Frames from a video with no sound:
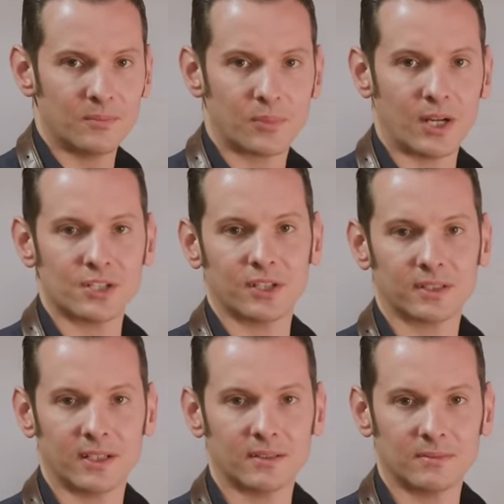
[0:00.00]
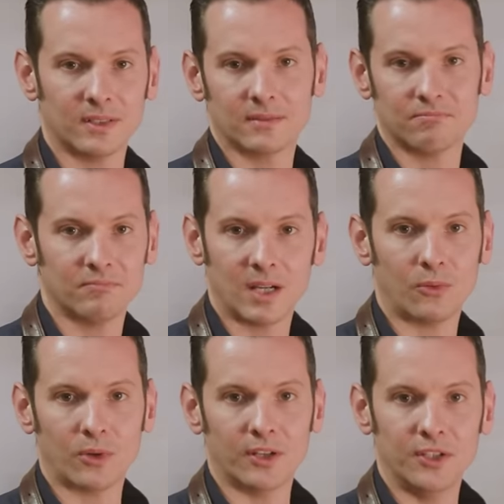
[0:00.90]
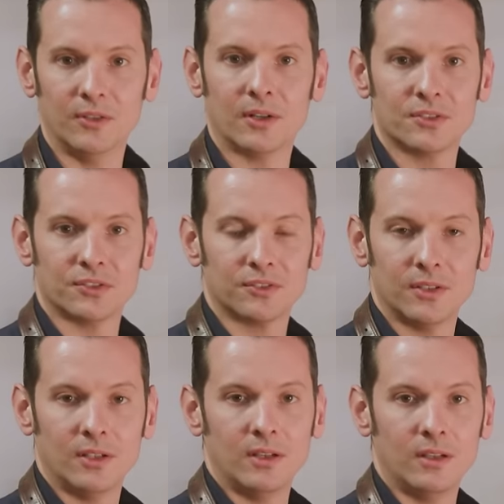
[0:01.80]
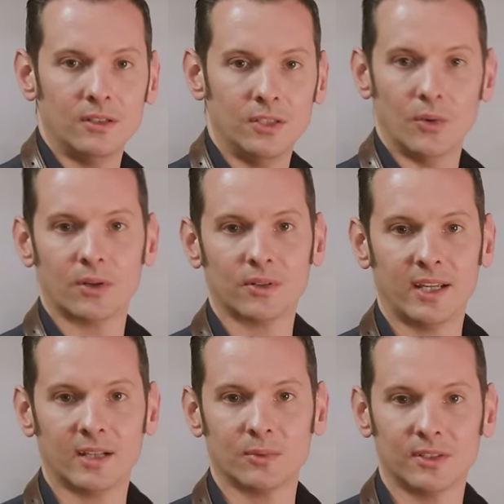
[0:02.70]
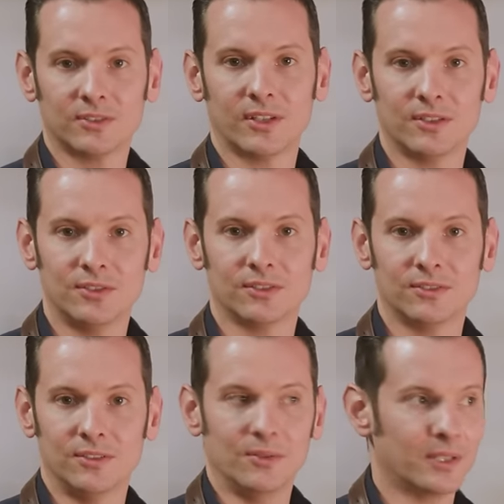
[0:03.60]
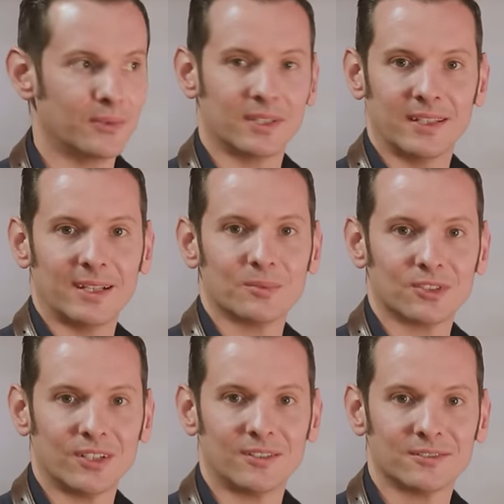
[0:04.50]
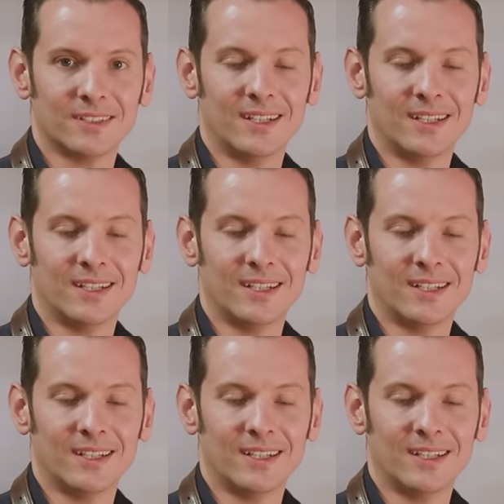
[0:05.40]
project I, I want to do, I'll just do it on camera instead of just doing it with the cameras off.